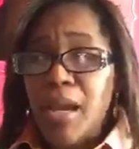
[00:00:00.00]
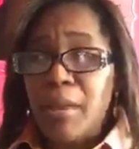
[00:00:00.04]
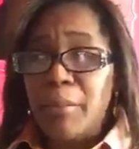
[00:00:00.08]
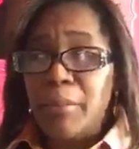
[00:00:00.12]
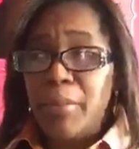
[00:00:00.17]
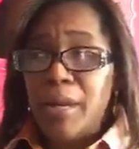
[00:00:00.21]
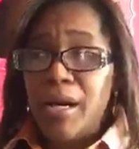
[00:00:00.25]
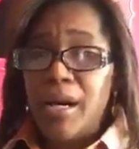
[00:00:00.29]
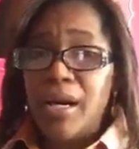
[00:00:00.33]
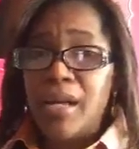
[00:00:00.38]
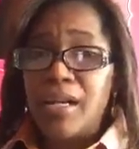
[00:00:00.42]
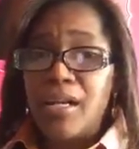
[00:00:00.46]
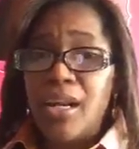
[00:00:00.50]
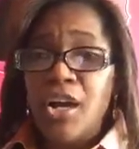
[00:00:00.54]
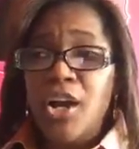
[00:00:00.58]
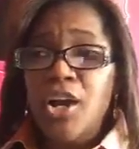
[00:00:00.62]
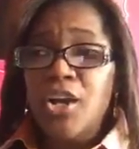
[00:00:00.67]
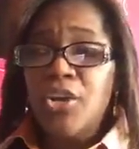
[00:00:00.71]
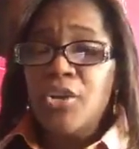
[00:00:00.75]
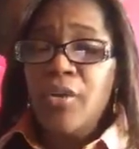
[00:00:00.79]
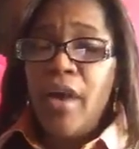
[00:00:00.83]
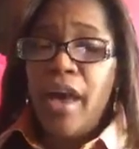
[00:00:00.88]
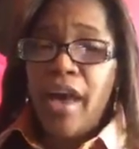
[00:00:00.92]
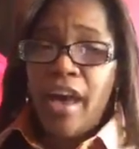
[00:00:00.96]
But
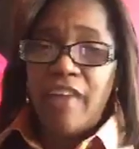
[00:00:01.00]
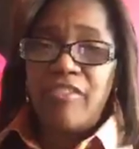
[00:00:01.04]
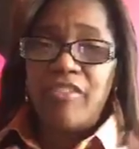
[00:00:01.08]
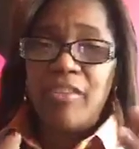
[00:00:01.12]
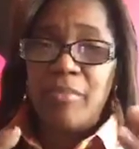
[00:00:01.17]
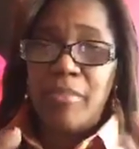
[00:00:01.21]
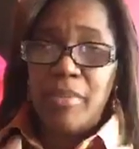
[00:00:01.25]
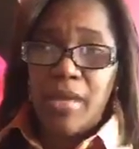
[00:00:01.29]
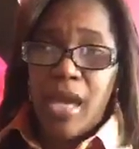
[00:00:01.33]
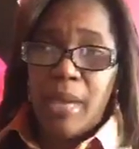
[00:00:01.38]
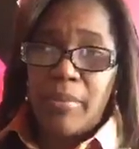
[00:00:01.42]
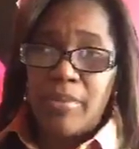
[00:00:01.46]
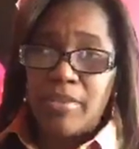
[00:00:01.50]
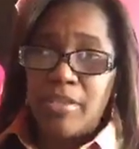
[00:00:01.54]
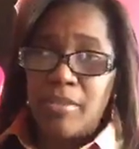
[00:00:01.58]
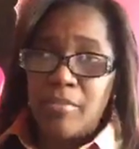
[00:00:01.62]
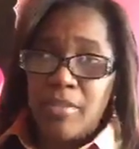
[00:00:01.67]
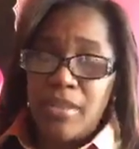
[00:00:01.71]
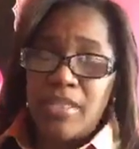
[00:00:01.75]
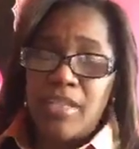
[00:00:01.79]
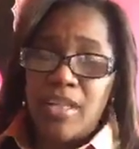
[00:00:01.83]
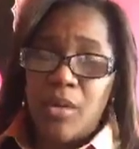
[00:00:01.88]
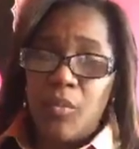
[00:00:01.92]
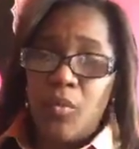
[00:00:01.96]
you have to be able to
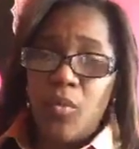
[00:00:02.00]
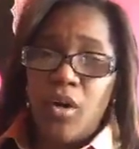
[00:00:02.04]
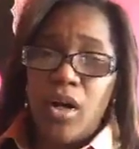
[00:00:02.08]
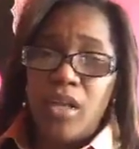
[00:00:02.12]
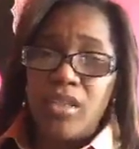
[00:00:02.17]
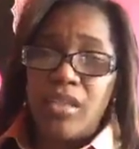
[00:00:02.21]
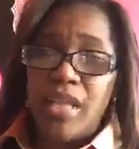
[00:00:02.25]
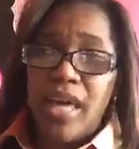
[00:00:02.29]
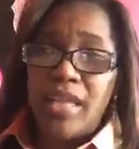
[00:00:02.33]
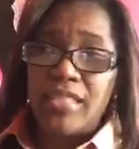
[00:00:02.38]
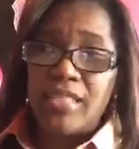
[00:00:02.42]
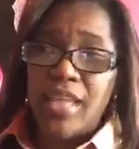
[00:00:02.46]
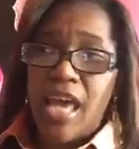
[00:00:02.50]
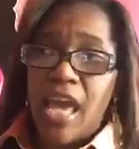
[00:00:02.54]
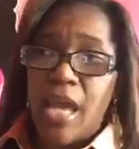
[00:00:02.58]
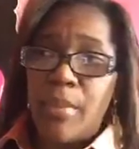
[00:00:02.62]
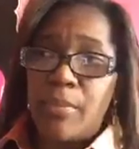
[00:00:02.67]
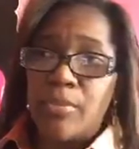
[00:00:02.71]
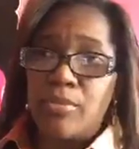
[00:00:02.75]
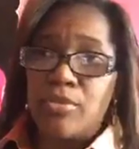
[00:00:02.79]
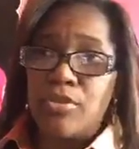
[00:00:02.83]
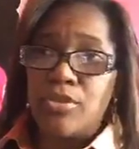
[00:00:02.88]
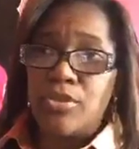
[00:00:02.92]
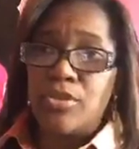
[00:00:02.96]
be someone that's
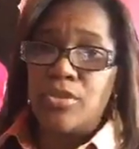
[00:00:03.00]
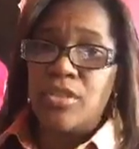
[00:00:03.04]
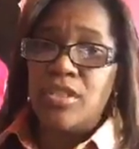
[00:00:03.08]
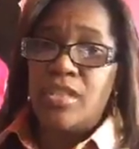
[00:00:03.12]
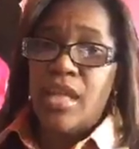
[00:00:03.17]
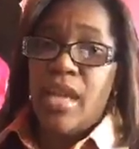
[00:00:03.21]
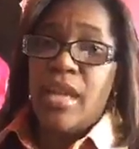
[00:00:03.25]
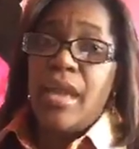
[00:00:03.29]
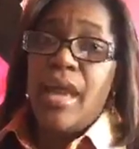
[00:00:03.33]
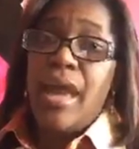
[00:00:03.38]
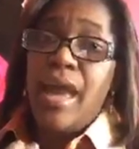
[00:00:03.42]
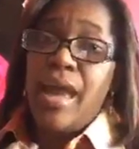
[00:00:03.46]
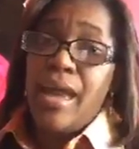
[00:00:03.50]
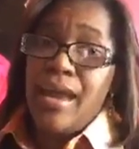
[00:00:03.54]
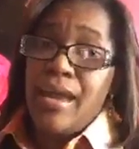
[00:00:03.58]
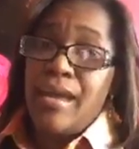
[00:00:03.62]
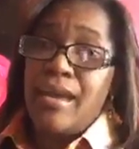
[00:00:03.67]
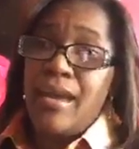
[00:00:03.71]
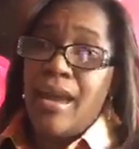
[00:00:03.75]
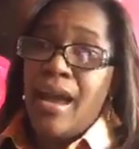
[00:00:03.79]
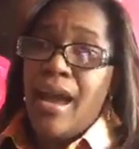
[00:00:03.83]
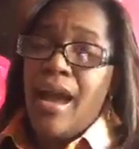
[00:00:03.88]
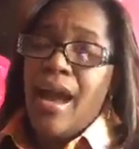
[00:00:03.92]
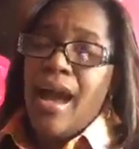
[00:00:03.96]
able to say,
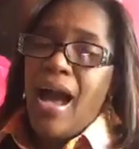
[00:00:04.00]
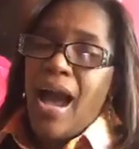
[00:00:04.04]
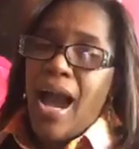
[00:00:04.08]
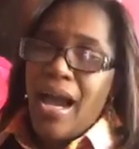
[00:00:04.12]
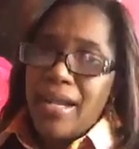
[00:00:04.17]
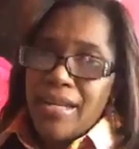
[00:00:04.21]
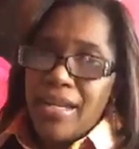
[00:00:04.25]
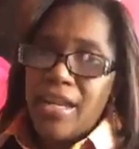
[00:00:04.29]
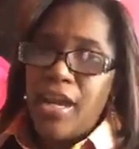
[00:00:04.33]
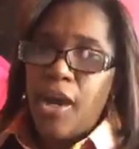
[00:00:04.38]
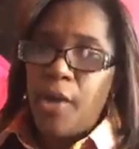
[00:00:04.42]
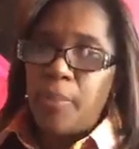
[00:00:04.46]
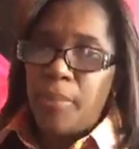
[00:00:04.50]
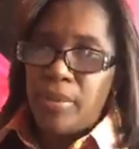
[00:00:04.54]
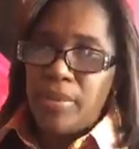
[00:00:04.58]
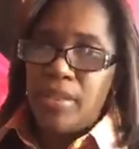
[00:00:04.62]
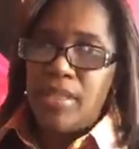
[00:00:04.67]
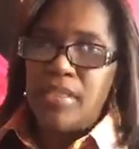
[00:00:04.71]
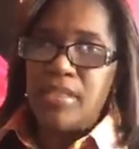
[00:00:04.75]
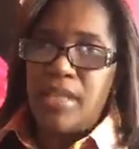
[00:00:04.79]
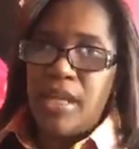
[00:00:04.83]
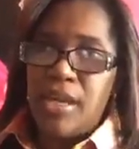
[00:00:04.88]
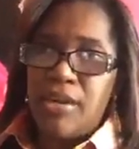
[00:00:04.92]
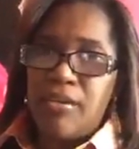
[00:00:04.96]
hey, I need help in
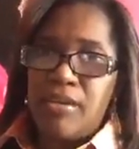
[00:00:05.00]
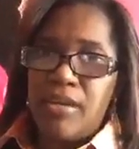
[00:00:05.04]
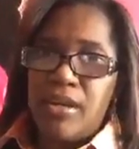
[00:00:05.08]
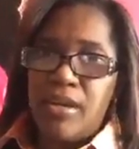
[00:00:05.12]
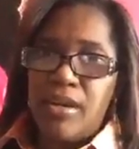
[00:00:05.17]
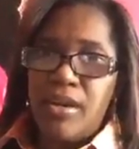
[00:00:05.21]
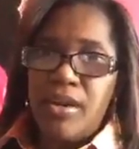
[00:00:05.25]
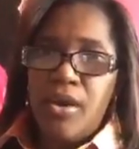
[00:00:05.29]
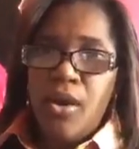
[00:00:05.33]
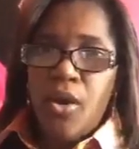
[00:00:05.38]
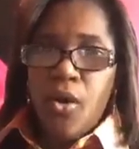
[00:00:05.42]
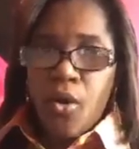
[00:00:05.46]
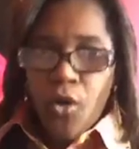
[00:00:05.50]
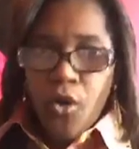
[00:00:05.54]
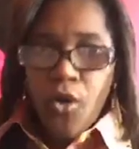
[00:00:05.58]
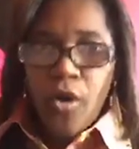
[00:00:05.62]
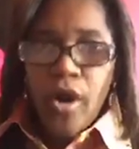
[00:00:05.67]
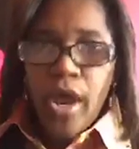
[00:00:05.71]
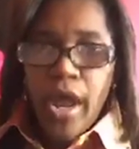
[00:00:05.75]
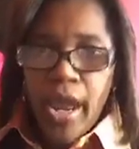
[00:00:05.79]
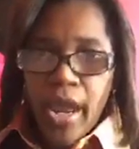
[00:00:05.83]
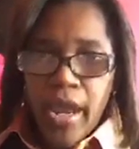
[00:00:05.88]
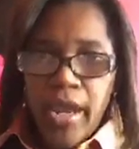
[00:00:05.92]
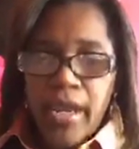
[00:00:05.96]
this area. Or,
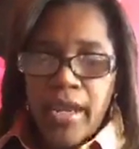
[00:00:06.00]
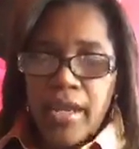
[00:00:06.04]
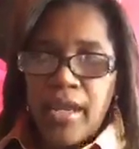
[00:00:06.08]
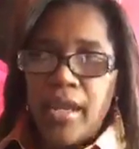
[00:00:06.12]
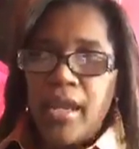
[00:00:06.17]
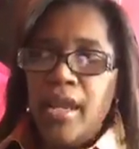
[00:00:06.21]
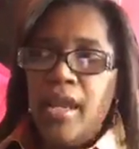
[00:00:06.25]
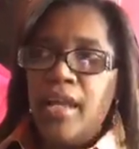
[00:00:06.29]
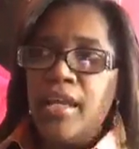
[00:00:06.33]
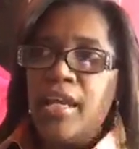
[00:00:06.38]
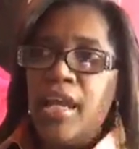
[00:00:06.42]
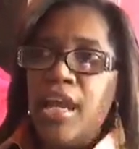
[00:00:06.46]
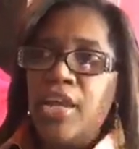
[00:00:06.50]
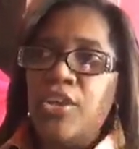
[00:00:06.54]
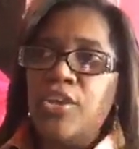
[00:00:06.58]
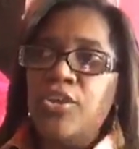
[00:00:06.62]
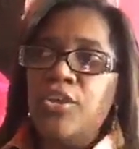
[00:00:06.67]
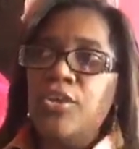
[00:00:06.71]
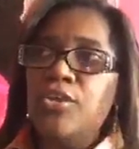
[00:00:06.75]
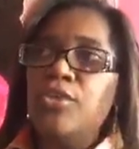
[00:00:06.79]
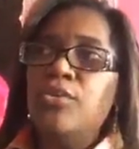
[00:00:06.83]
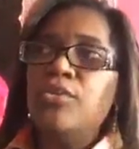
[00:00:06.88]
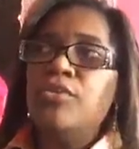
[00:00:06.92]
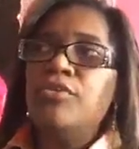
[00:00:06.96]
hey, can
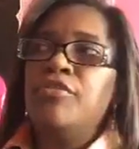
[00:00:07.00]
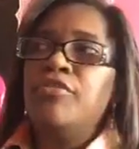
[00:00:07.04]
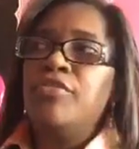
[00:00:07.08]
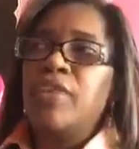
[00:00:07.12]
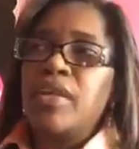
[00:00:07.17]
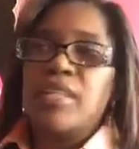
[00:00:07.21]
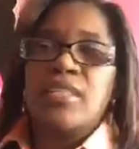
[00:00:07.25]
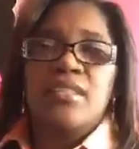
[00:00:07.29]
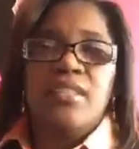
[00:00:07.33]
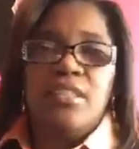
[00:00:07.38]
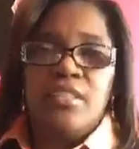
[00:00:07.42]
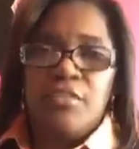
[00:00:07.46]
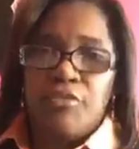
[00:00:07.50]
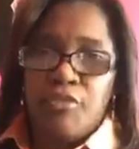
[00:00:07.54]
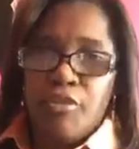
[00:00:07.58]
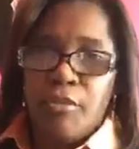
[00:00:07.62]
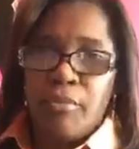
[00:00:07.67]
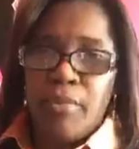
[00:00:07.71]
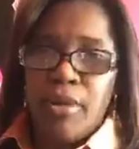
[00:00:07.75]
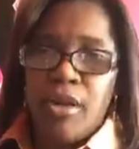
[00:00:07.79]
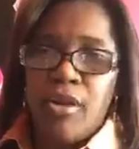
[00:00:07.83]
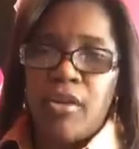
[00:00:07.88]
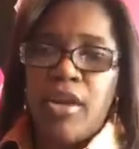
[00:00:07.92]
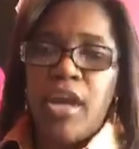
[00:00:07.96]
you fix this for
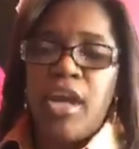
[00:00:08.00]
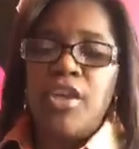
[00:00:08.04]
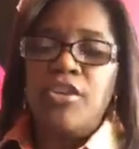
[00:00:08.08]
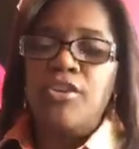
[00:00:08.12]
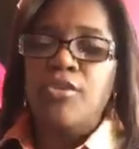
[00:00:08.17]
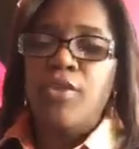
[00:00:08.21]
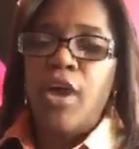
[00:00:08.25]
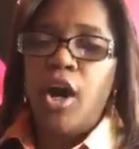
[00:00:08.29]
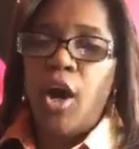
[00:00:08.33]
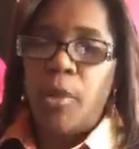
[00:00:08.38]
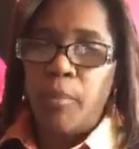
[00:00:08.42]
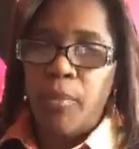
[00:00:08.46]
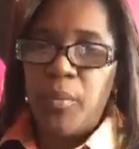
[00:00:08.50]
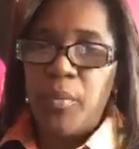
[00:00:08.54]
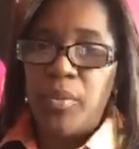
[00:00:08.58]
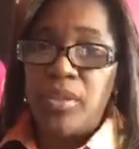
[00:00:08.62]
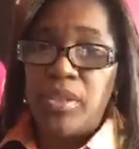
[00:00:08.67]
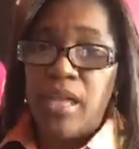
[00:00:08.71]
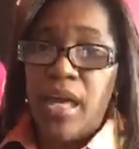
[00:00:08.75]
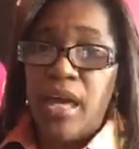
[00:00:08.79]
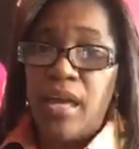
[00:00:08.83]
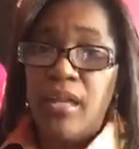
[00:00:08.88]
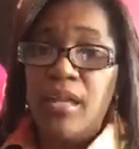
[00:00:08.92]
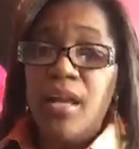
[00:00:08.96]
me? Or can you help me
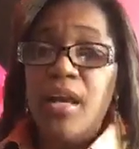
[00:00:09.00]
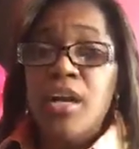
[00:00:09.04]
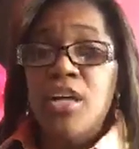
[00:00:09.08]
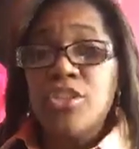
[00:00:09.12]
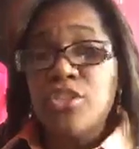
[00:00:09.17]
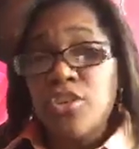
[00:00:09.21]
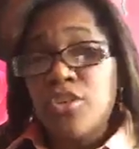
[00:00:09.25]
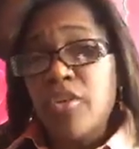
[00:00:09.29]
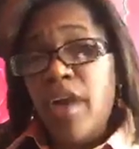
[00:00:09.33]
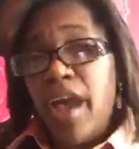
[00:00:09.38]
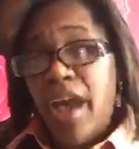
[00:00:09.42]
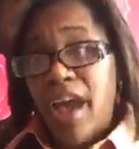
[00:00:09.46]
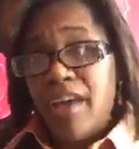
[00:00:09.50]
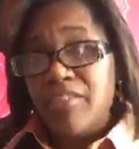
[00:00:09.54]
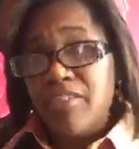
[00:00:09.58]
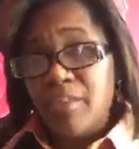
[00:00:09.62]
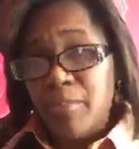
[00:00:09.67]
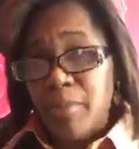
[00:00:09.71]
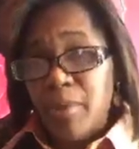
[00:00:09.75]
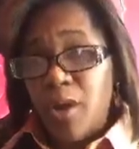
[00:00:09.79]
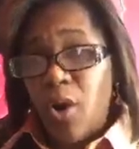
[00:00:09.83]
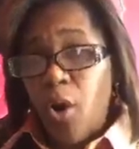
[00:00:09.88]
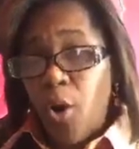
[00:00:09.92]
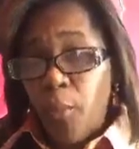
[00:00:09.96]
with that? So you have
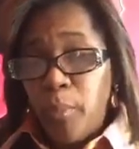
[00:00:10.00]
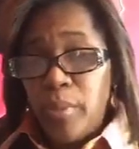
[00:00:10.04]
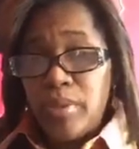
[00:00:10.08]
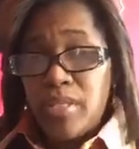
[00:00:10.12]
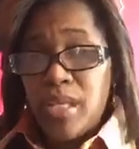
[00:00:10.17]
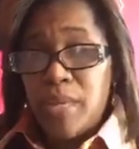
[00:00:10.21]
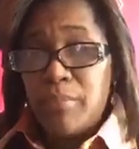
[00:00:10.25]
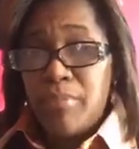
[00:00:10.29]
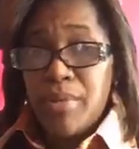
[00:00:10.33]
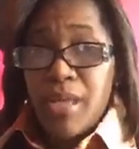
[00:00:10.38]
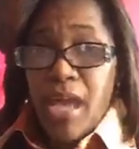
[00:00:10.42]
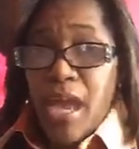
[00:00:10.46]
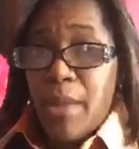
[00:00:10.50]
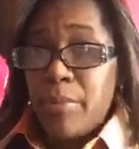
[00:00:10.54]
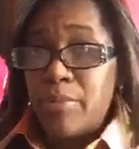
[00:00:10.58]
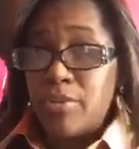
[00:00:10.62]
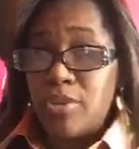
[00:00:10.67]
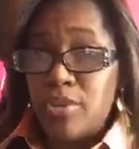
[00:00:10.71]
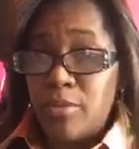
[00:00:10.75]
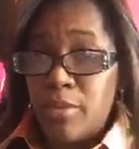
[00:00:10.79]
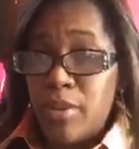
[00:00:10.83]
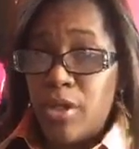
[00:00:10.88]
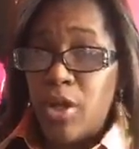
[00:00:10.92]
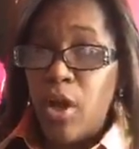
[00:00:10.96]
to be open and be able
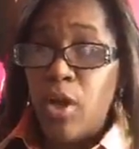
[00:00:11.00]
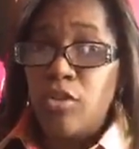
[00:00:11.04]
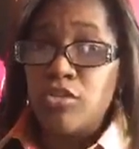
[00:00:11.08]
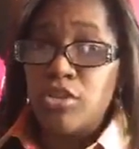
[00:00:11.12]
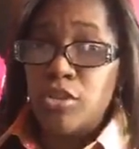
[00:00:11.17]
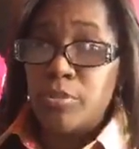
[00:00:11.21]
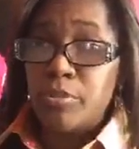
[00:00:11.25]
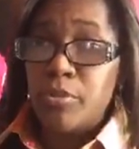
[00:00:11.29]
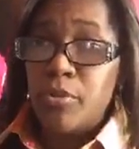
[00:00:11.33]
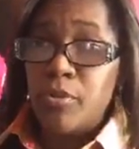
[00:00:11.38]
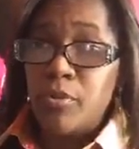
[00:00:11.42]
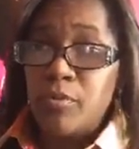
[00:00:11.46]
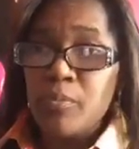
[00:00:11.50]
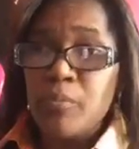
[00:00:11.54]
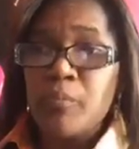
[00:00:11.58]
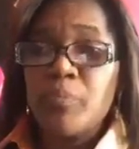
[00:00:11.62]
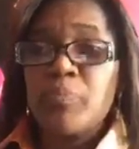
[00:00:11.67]
to be coachable.